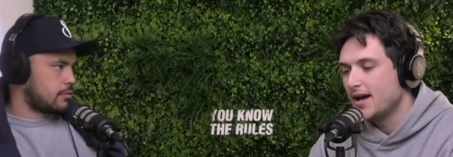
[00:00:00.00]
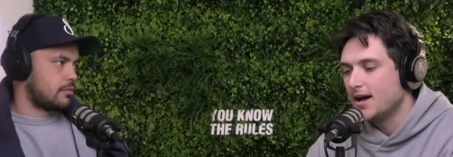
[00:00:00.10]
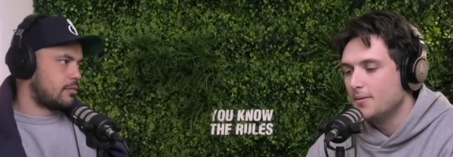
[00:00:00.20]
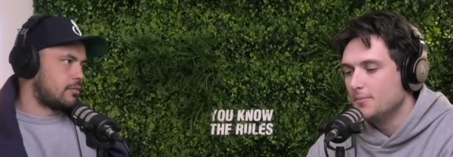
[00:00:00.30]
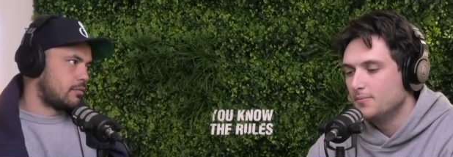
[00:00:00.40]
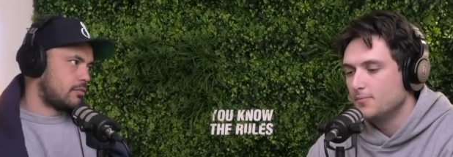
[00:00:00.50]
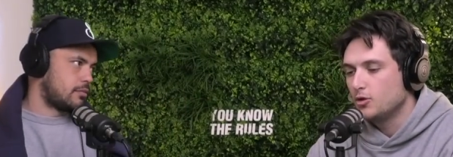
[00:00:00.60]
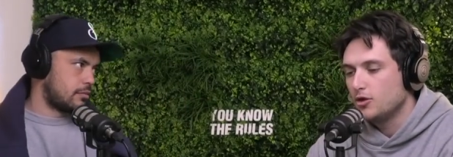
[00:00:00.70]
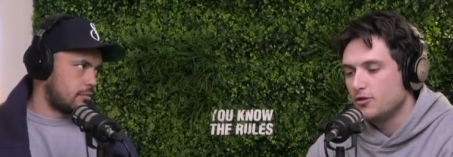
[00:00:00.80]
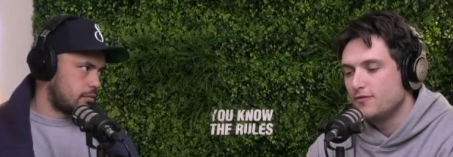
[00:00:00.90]
Speaker 1: um,
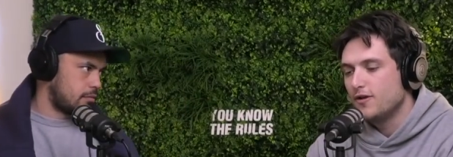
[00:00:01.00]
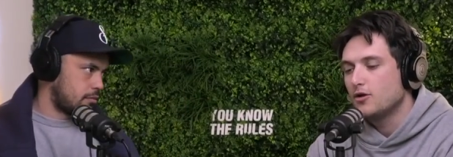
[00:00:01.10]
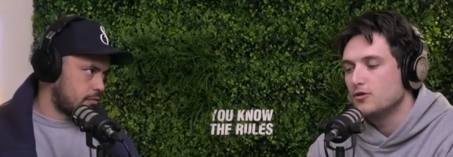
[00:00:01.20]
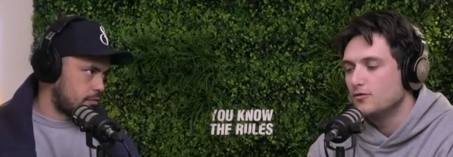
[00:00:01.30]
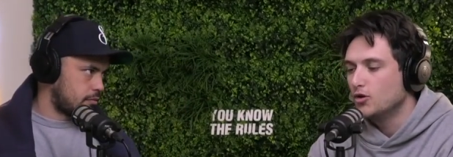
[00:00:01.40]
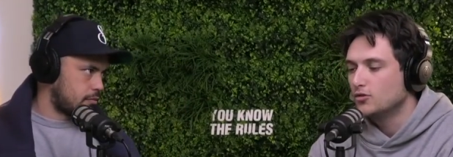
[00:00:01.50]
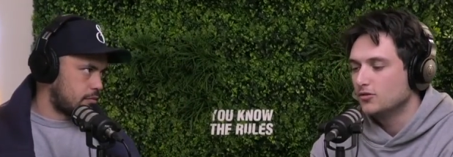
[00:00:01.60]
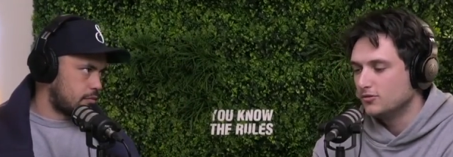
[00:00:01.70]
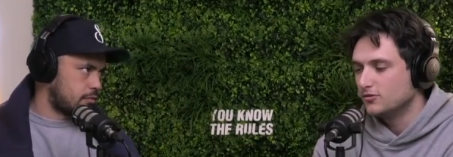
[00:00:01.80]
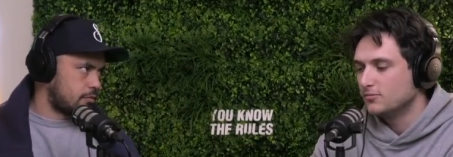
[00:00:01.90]
the value
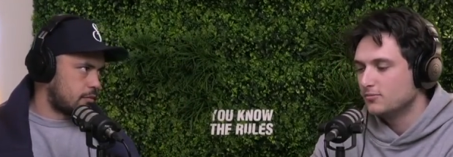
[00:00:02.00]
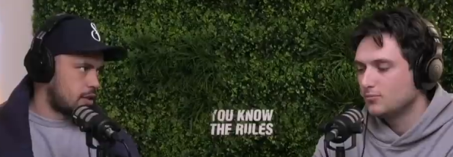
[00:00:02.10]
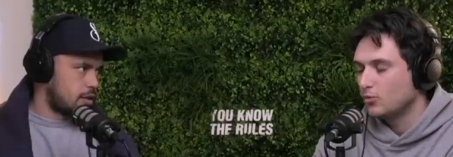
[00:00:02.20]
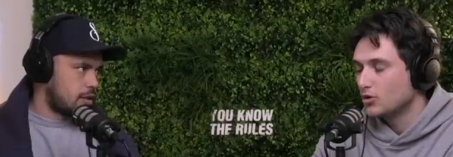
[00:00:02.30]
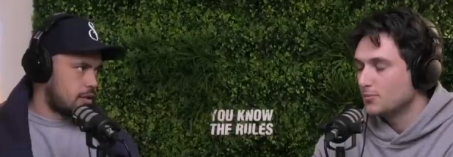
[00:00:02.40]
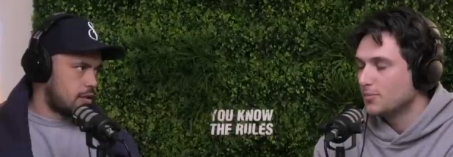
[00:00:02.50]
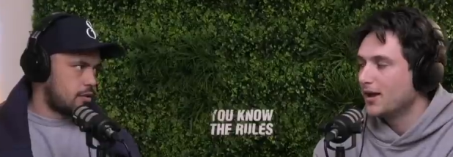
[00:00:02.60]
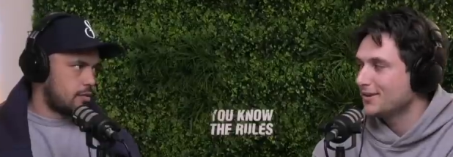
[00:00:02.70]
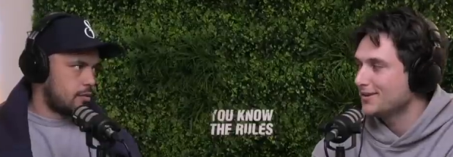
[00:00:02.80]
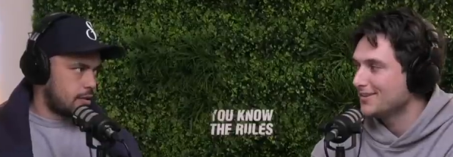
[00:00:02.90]
versus what you're
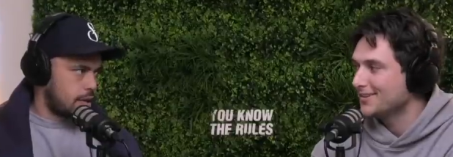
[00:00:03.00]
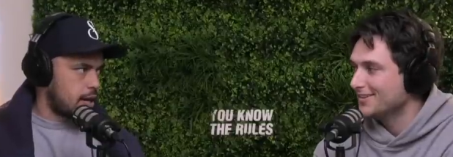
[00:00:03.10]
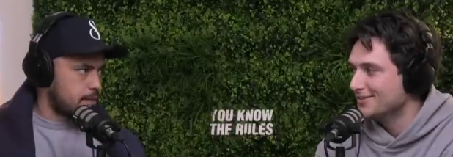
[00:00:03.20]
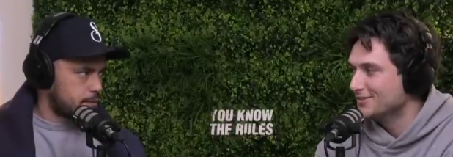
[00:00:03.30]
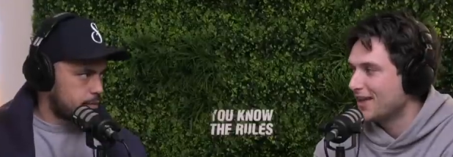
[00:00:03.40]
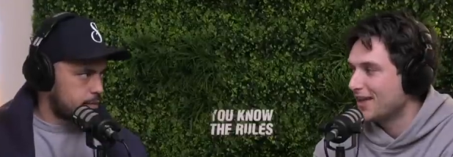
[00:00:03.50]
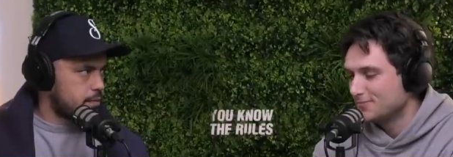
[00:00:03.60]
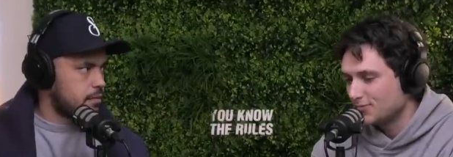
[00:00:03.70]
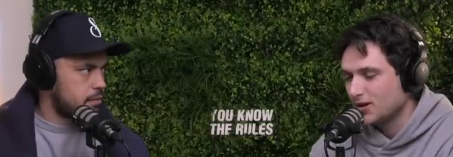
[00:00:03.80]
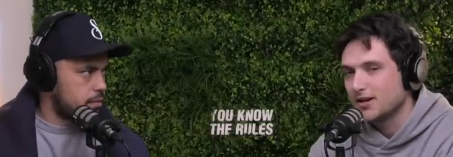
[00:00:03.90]
paying yeah. is
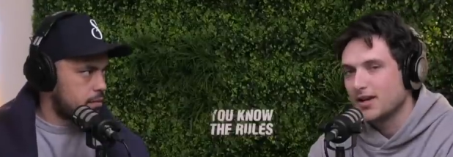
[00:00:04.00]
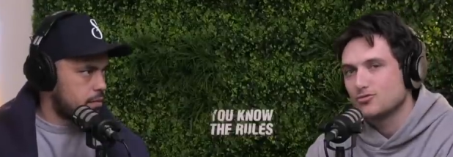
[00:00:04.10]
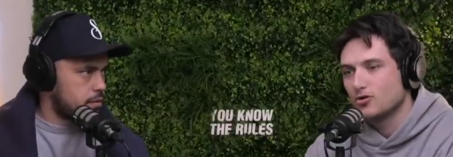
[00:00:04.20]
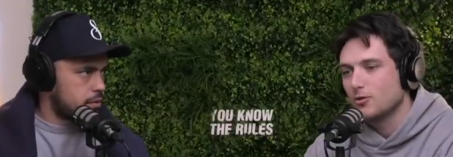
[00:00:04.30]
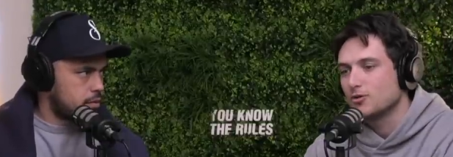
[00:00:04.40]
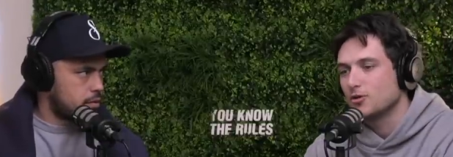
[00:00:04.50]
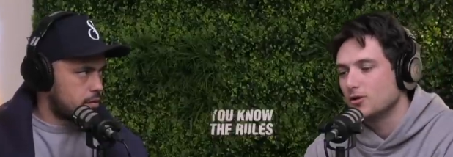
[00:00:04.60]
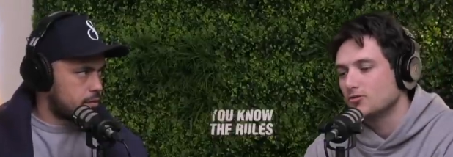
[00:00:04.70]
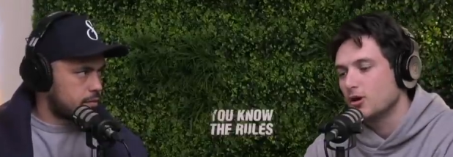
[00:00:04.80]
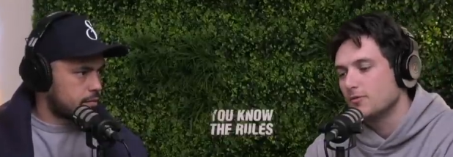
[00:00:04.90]
fucking
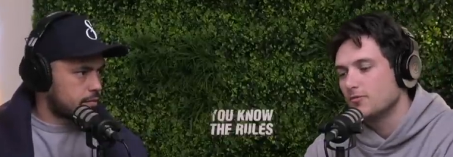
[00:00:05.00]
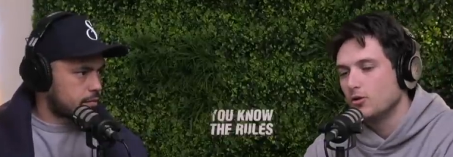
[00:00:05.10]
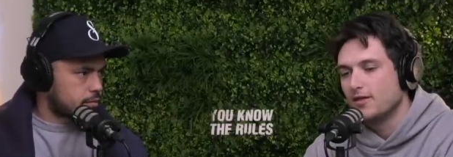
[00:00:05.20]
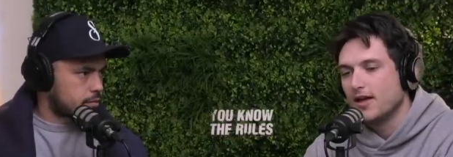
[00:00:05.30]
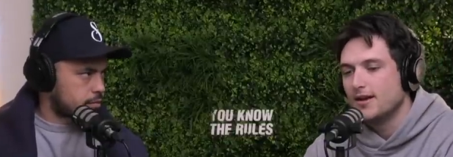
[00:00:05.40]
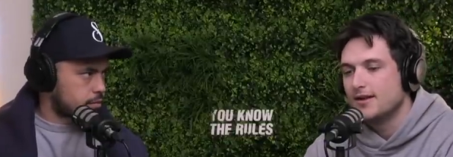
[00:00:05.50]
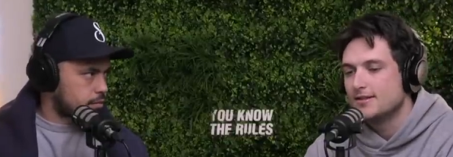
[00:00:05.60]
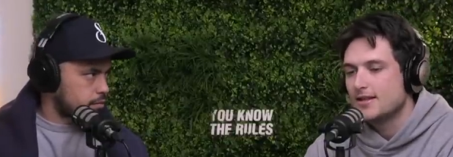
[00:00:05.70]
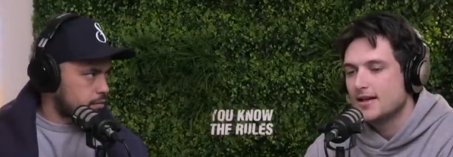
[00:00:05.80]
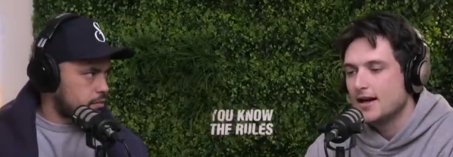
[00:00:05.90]
astronomical. And on top of all of that,
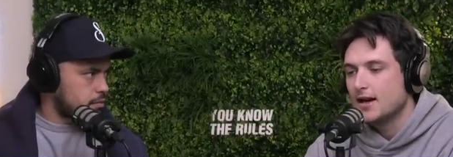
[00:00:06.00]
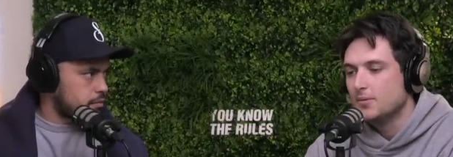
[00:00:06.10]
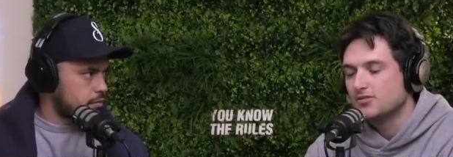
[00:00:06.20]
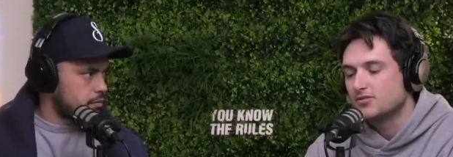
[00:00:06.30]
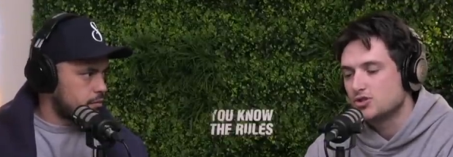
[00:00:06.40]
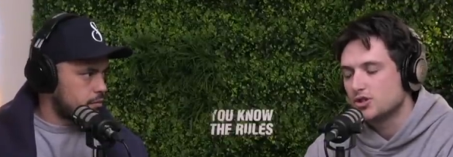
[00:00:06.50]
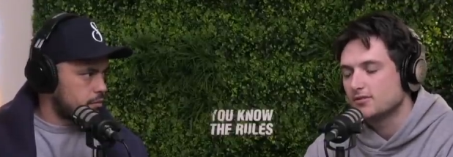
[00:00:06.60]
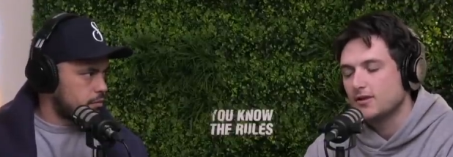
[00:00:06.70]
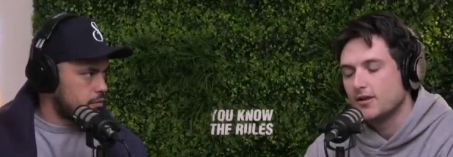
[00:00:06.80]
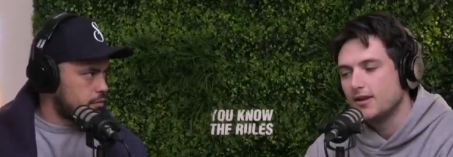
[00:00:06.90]
um, it's
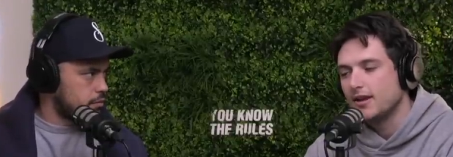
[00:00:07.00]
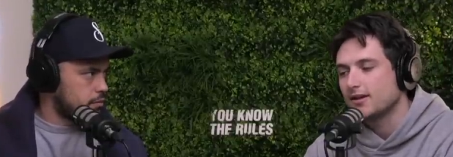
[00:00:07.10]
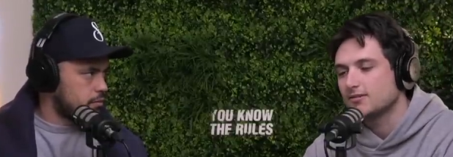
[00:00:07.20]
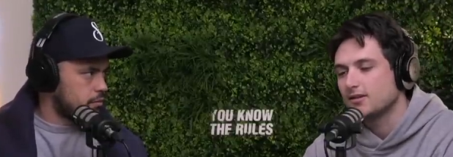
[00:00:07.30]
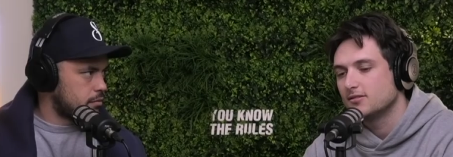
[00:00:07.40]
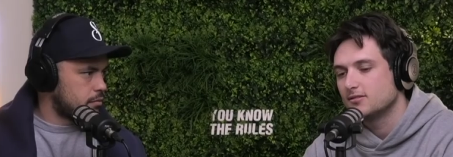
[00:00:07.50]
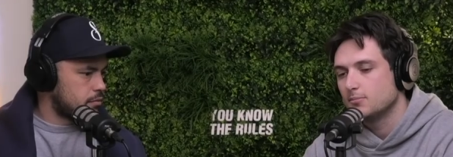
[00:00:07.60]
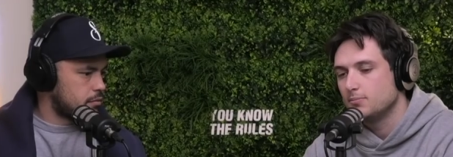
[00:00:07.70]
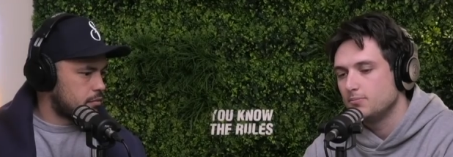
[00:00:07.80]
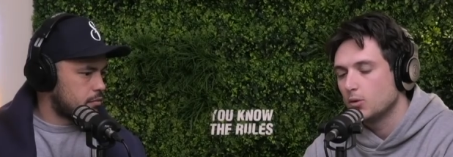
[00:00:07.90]
just an
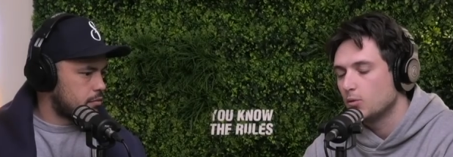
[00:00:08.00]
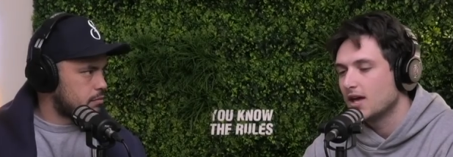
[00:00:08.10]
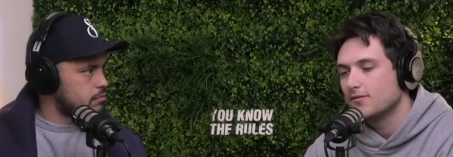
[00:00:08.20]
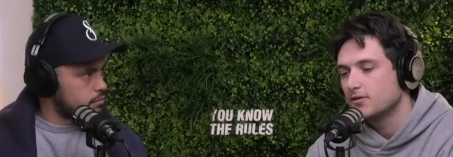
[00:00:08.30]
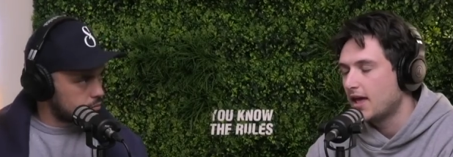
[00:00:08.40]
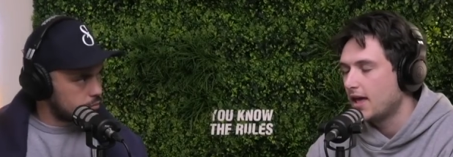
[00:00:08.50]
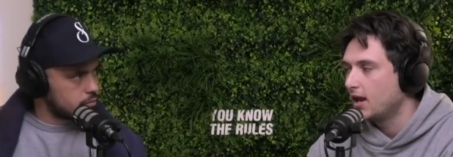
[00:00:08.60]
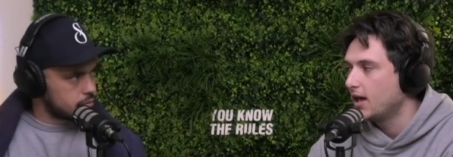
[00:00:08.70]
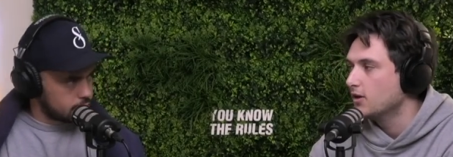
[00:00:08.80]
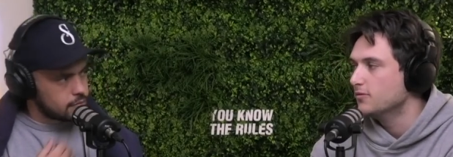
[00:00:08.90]
access that we haven't
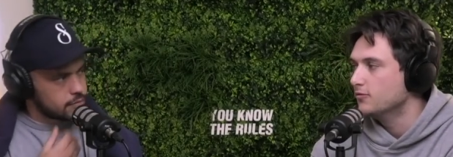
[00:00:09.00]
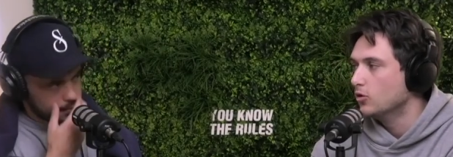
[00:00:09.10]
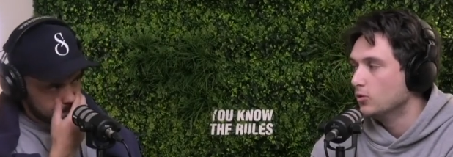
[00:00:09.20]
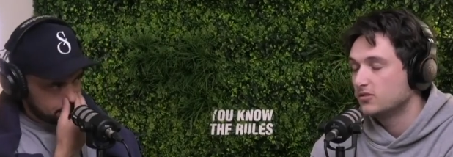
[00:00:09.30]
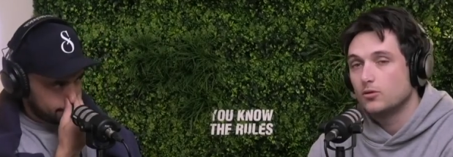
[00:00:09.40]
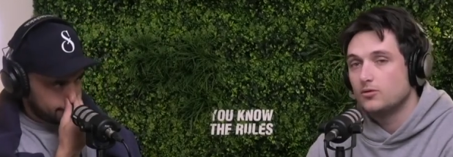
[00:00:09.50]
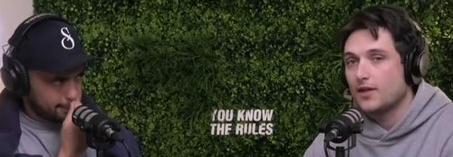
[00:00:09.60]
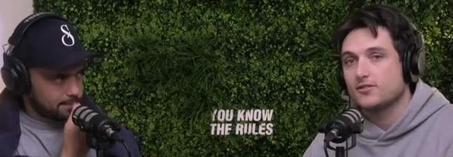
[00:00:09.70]
allowed before. We're still